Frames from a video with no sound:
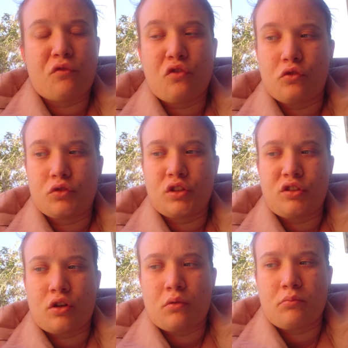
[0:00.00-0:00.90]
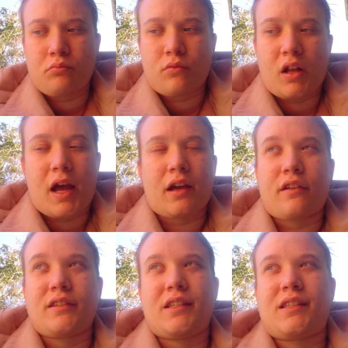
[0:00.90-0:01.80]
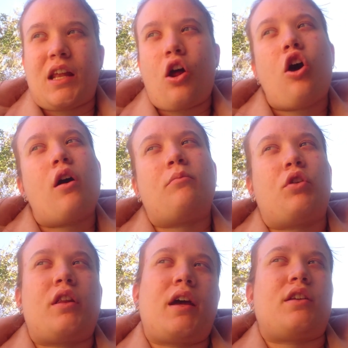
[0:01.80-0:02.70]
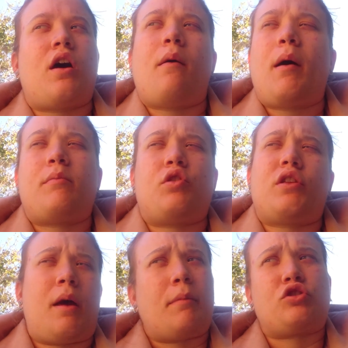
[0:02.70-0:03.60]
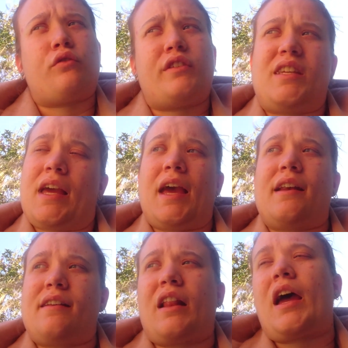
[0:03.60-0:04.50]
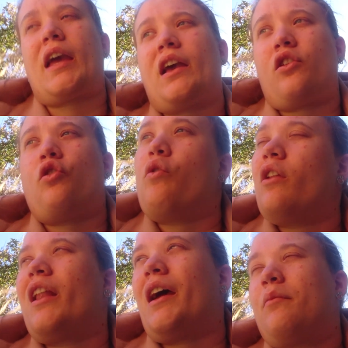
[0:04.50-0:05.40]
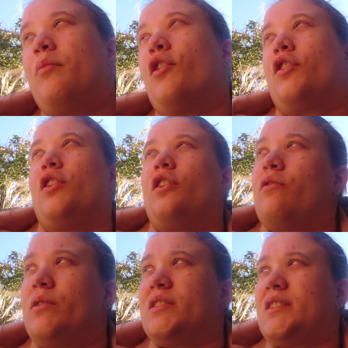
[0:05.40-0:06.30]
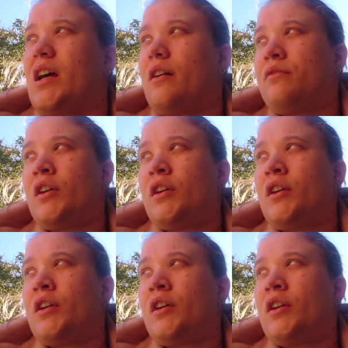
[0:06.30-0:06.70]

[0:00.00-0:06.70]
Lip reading: Full stop. Like, because he said, oh, I'm not that tough, I'm not that much of a dickhead to like ignore, like block you and stuff.